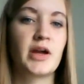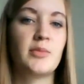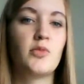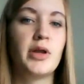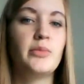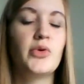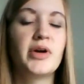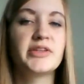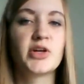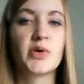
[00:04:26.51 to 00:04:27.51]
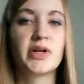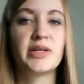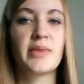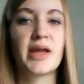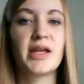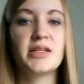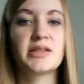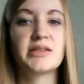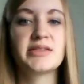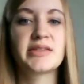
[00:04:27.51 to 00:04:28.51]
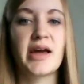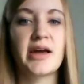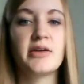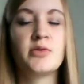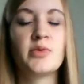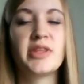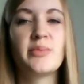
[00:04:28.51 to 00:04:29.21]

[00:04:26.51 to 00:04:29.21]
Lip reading: One point Doherty made is that